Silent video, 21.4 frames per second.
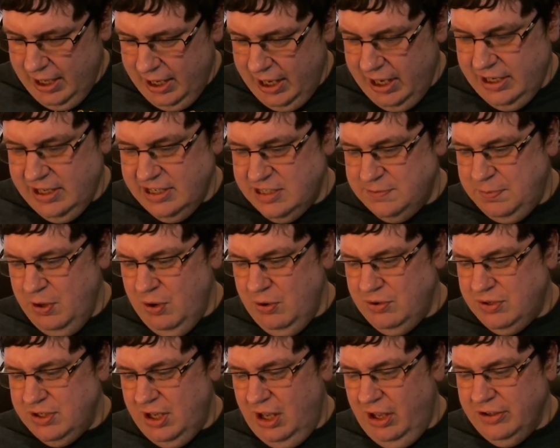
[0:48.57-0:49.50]
A
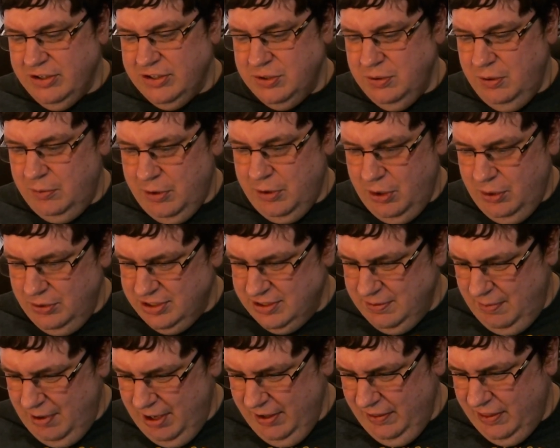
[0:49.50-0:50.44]
dispute also
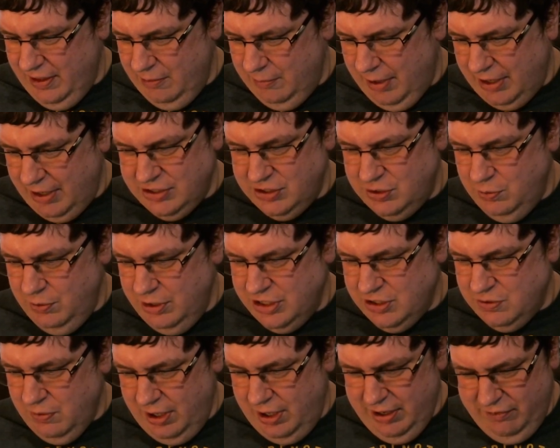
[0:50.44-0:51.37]
arose among them as to
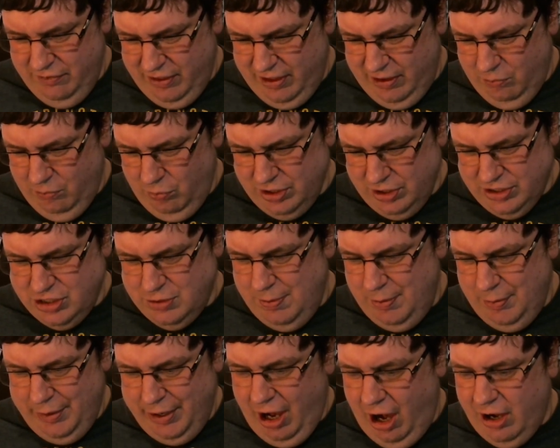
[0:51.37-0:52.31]
which one of them was to
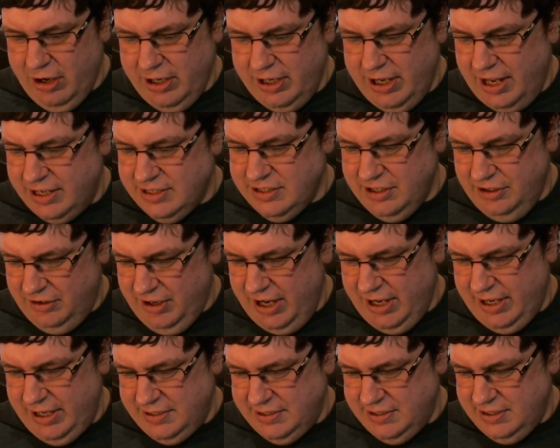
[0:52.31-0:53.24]
be regarded as the
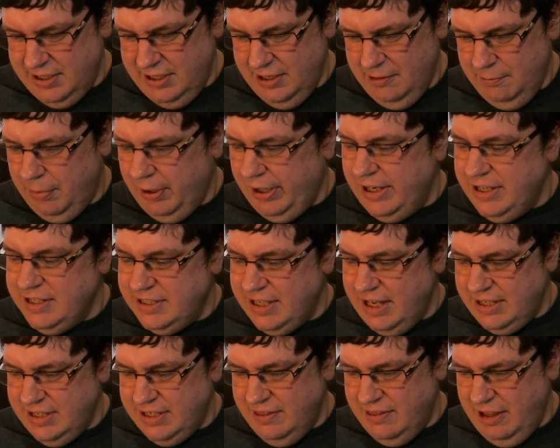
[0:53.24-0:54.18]
greatest. But he
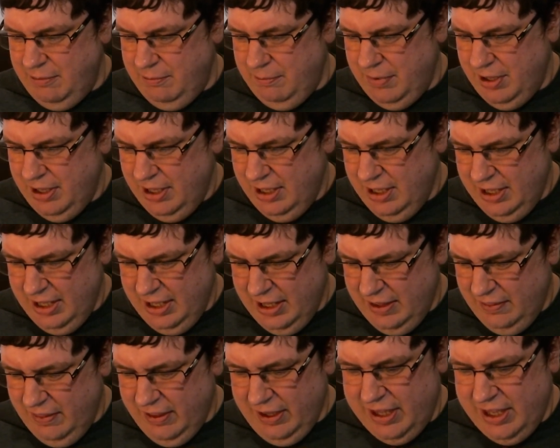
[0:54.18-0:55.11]
said to them,
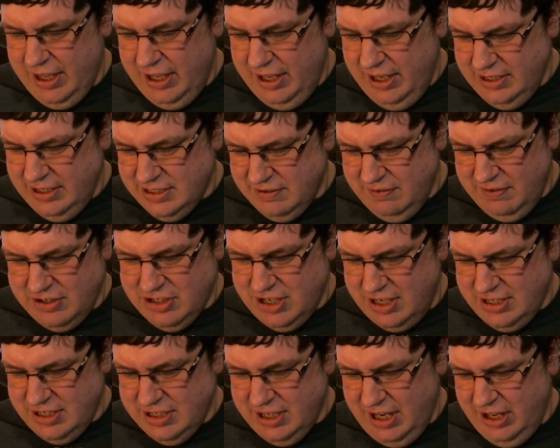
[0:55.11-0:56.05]
"The kings of the
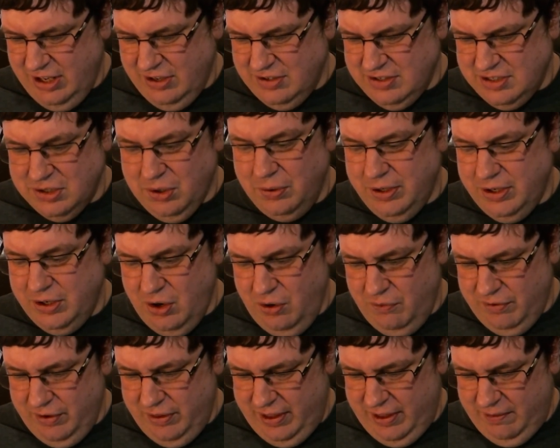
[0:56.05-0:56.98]
Gentiles lord it
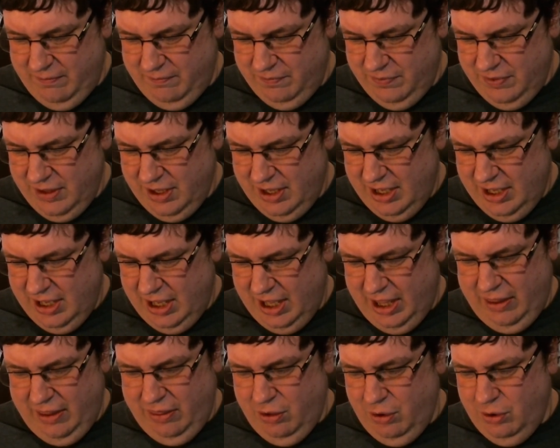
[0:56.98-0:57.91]
over them,
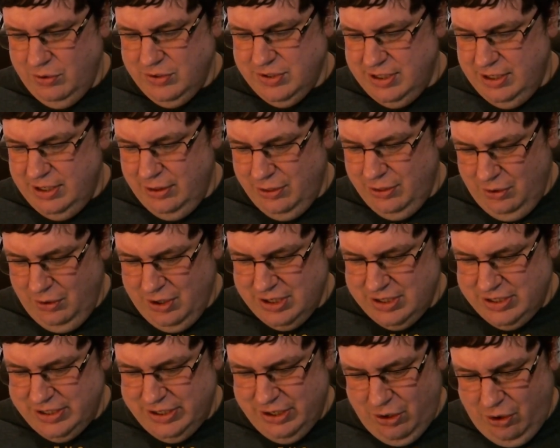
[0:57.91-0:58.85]
and those in
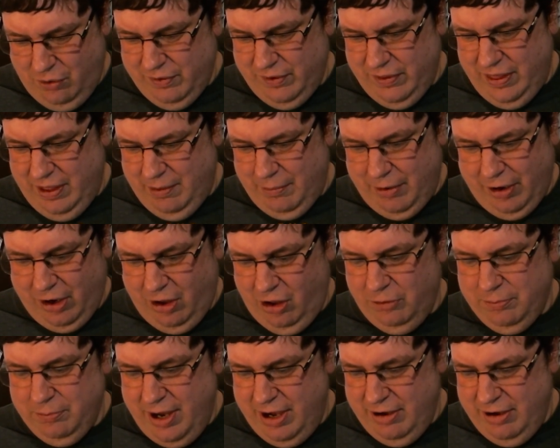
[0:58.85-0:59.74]
authority over them are called